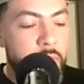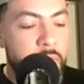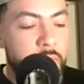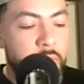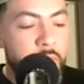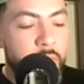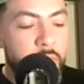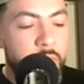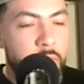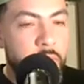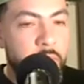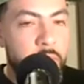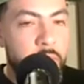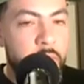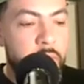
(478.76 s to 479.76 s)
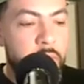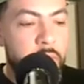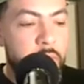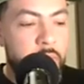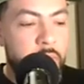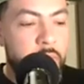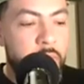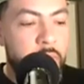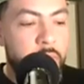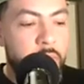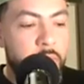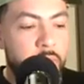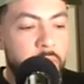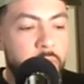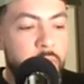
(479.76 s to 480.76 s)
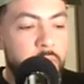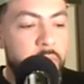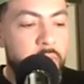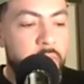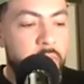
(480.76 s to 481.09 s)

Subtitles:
The person shown says nothing.